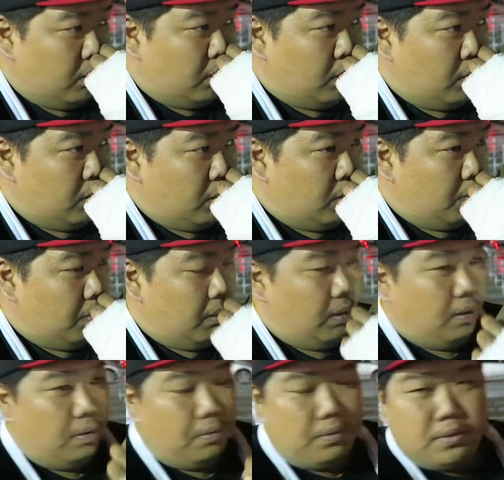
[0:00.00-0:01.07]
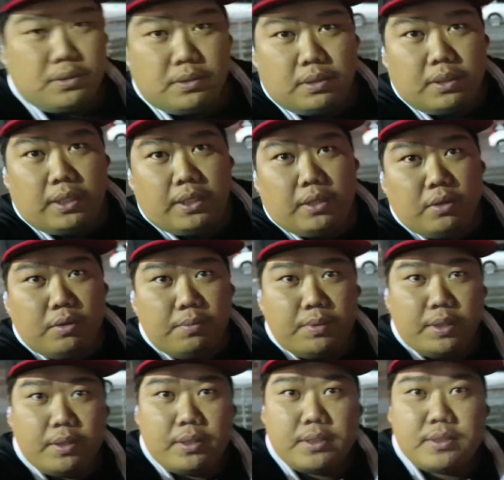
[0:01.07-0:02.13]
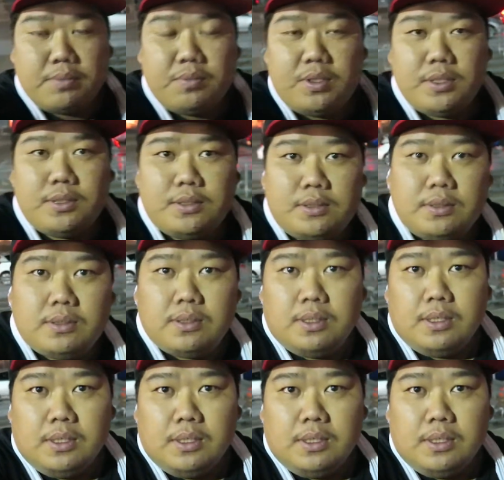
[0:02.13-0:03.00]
Um, we're just gonna head home now, get some rest,